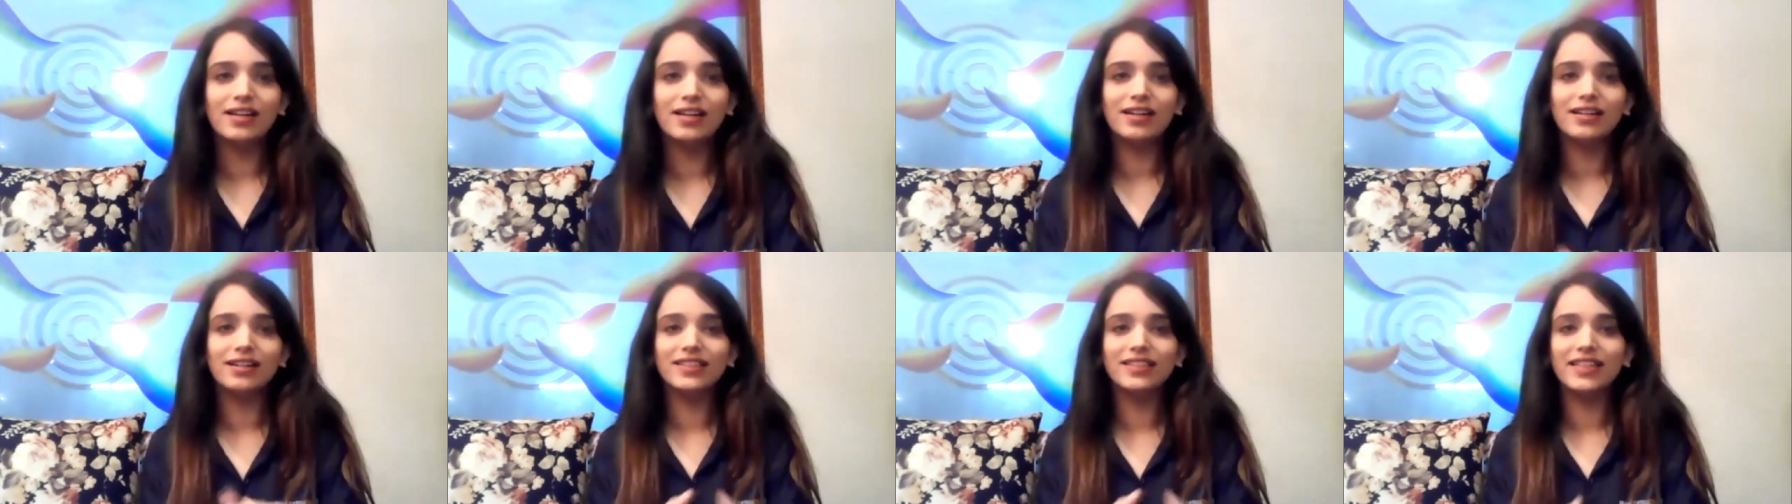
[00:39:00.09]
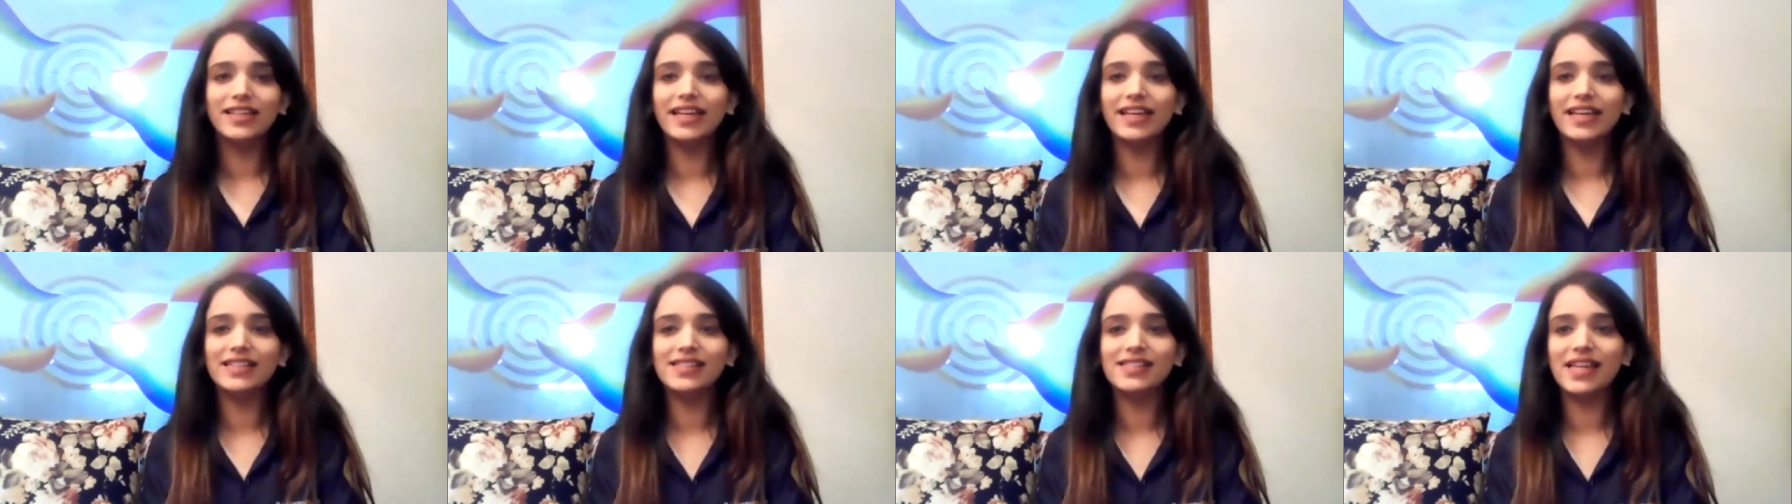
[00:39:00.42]
Uh,
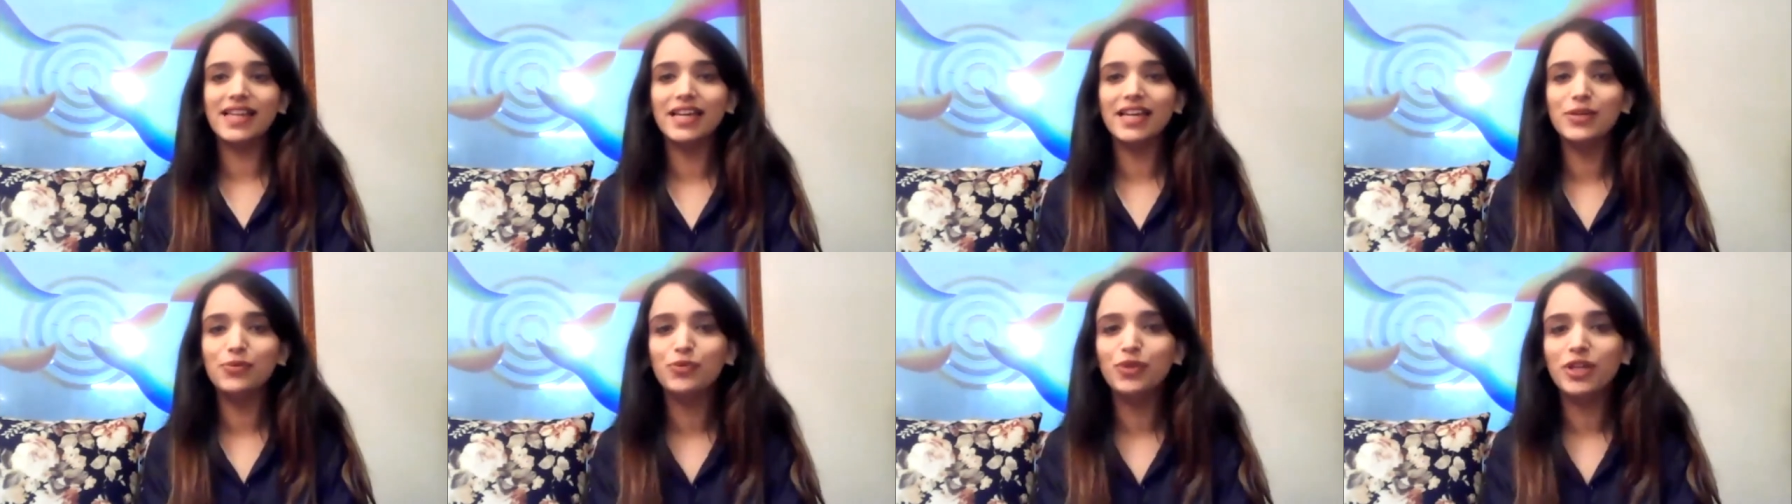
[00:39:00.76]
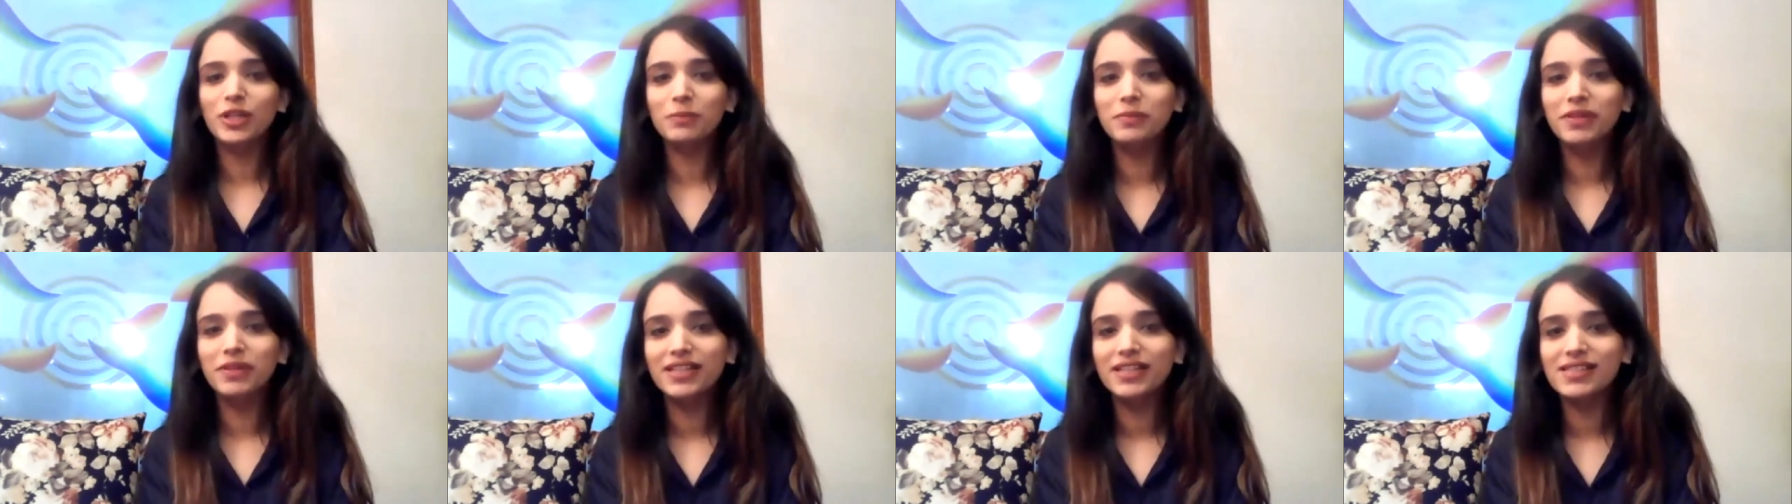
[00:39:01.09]
the next time
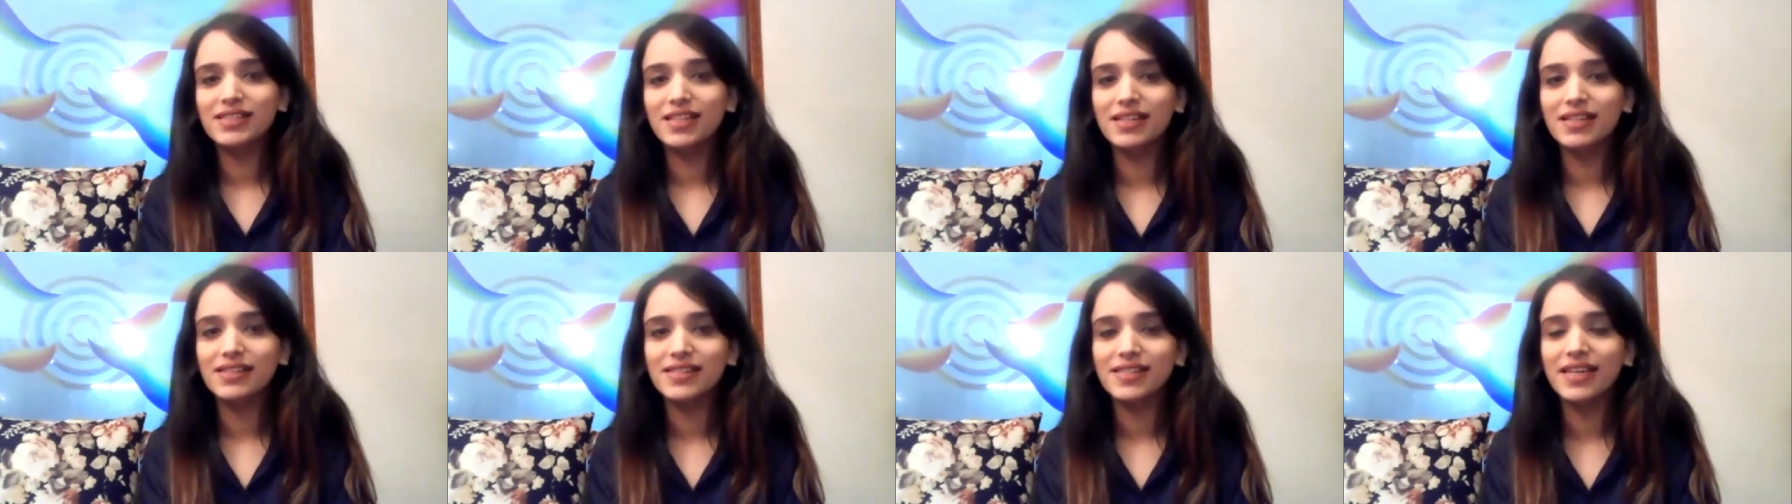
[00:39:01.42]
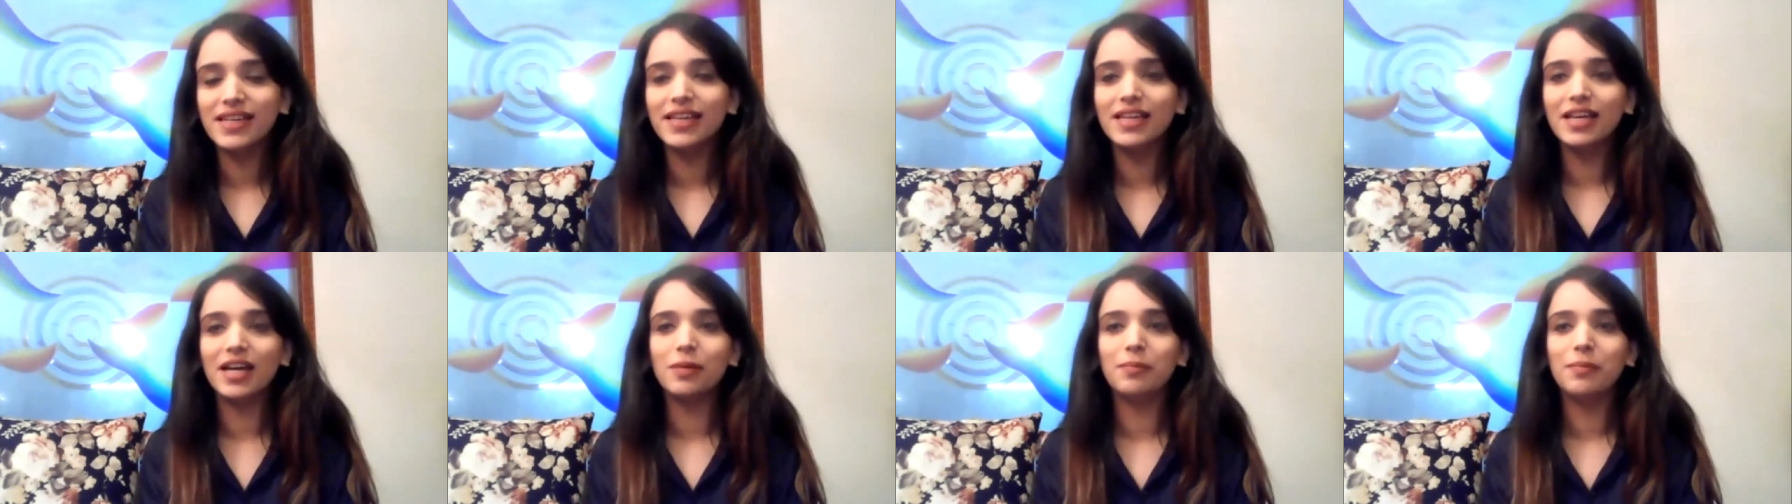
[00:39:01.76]
we'll be
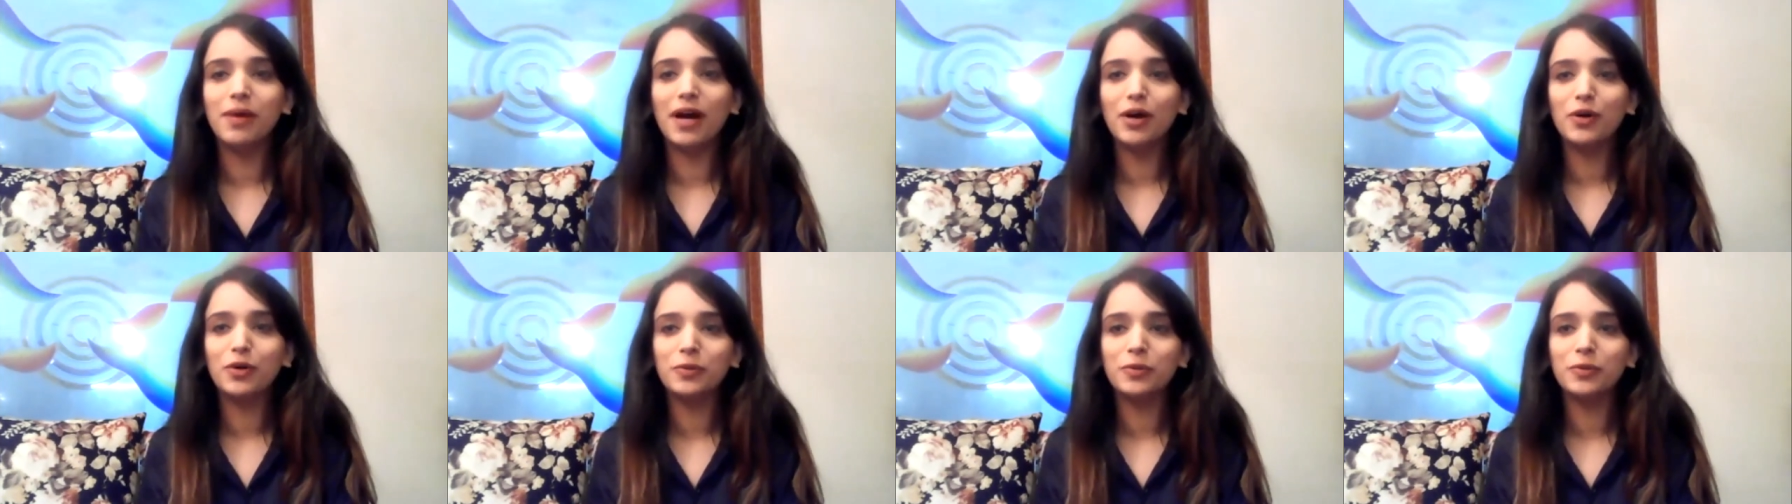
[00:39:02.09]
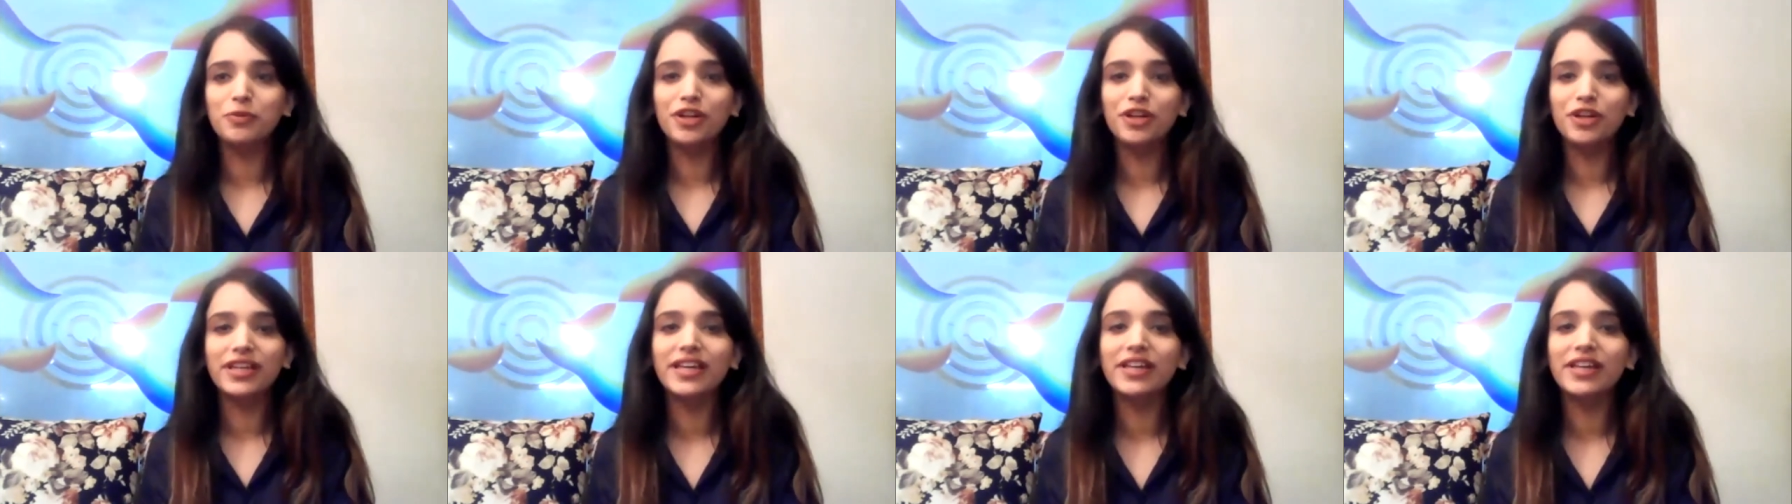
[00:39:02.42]
discussing
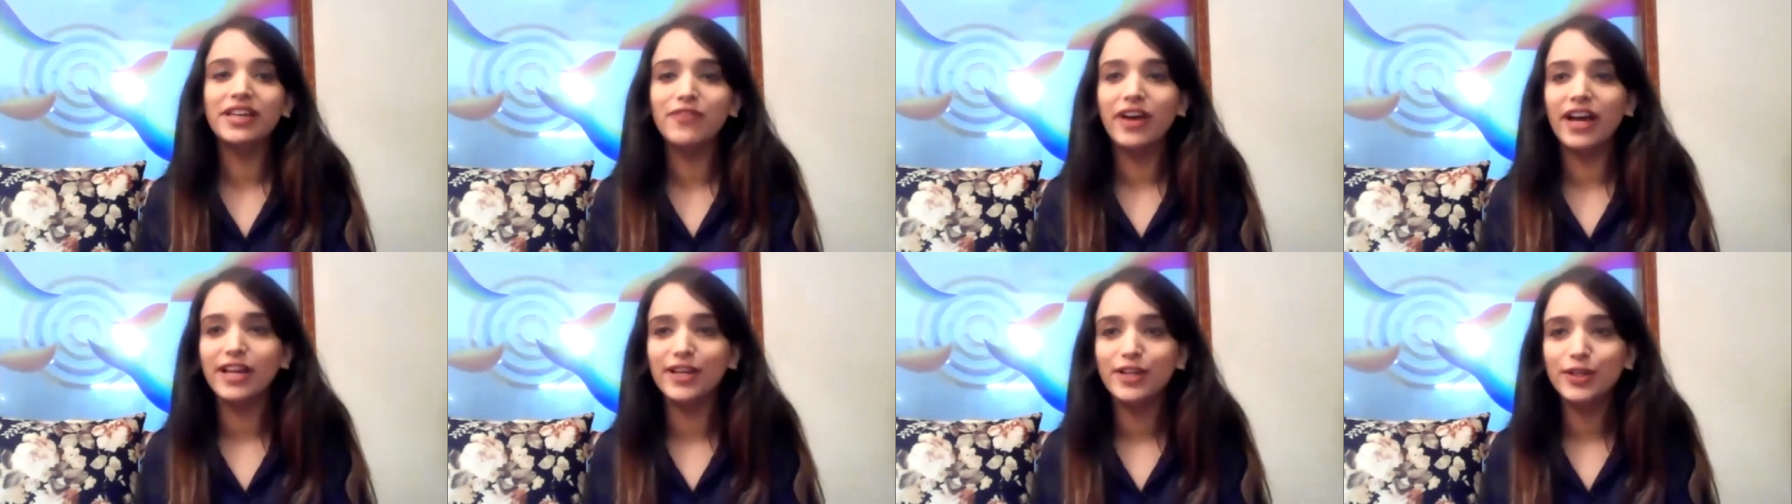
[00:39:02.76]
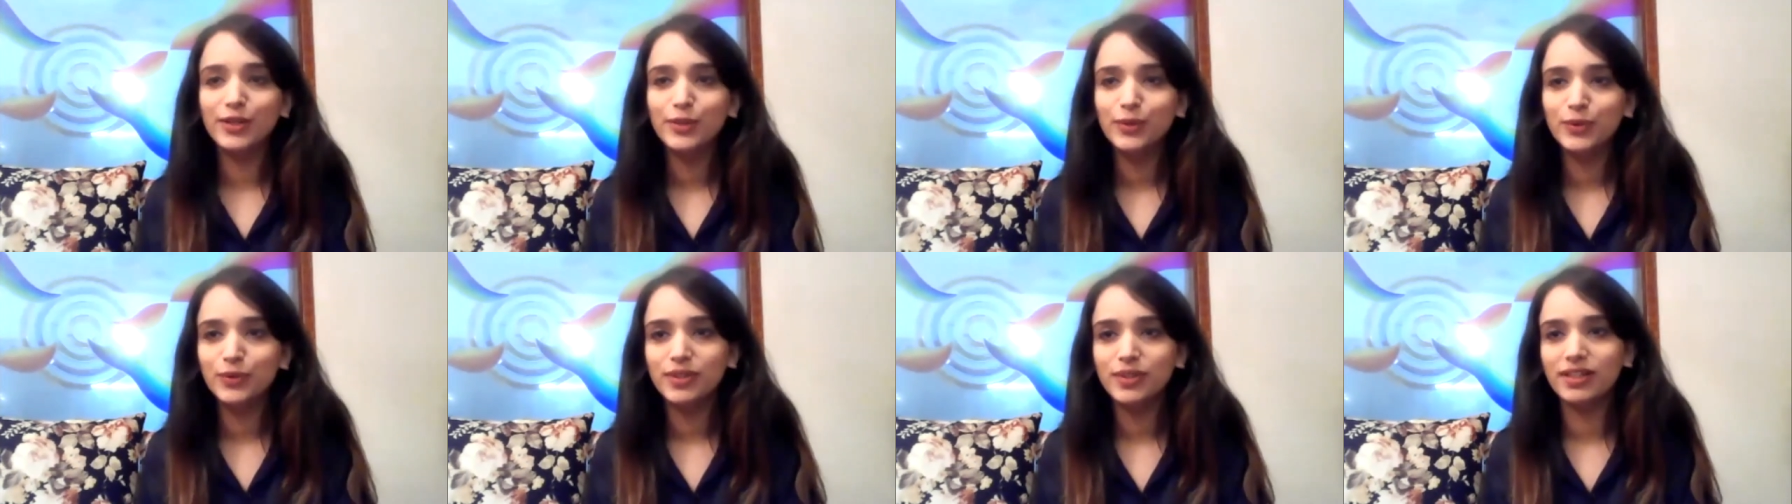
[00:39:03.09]
about bringing
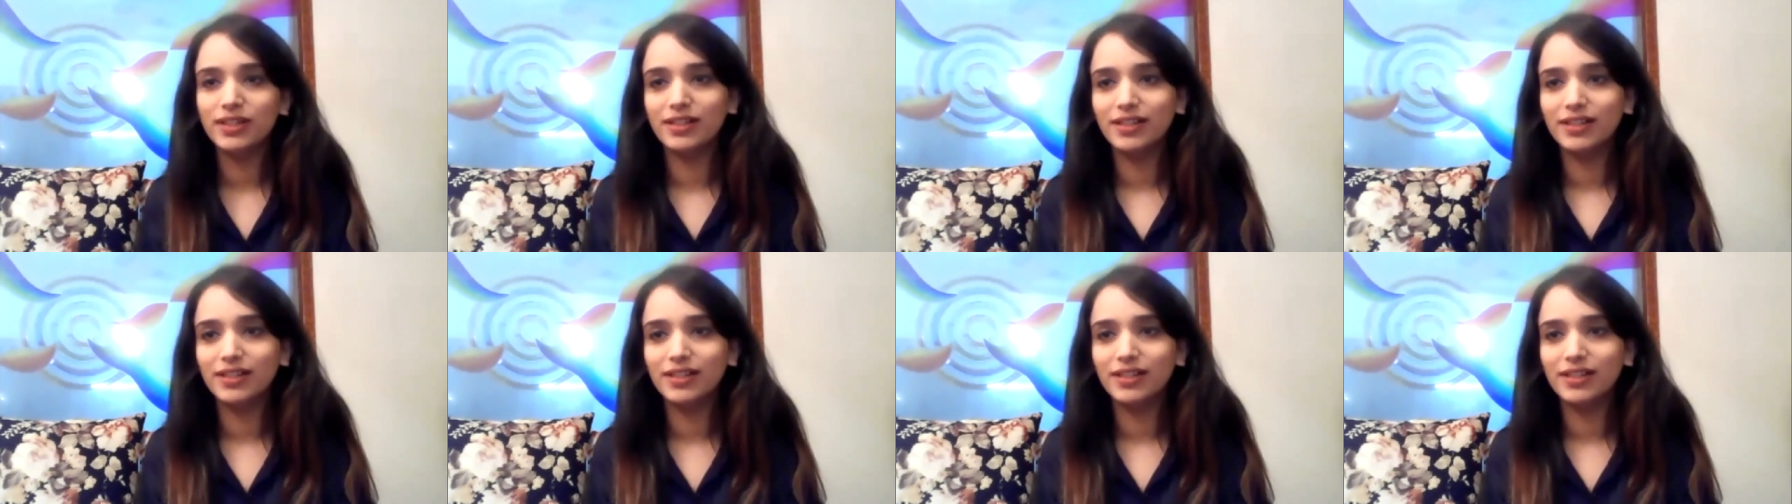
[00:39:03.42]
value